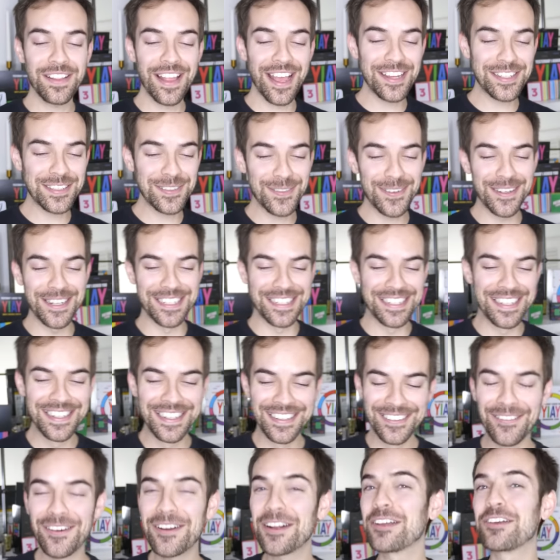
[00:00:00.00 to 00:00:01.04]
last one.
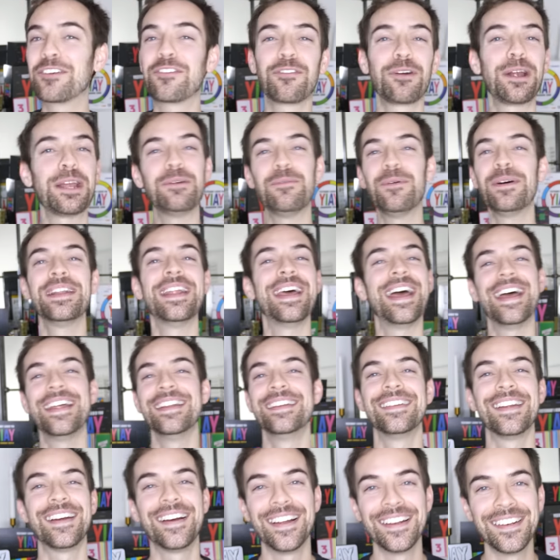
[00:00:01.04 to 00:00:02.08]
What a great one to
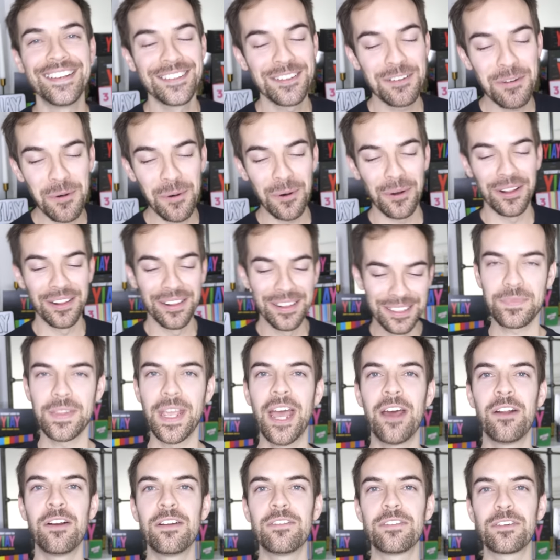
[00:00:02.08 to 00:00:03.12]
end on. Cool.
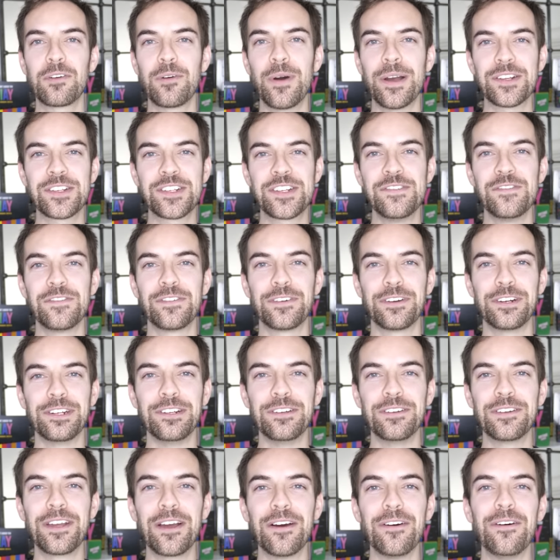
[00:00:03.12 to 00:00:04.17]
I don't have a question for
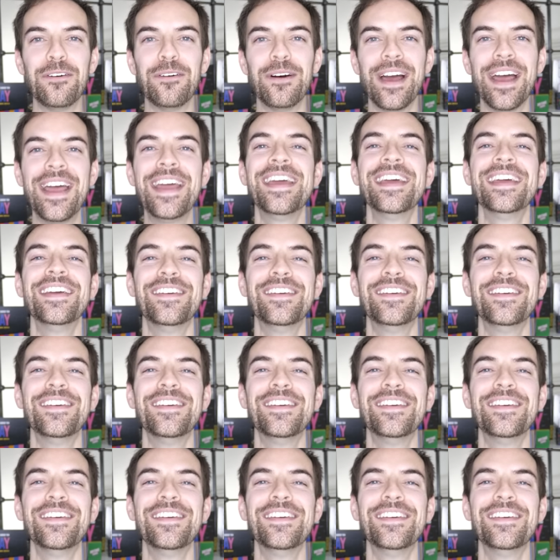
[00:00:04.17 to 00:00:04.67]
you. Go away.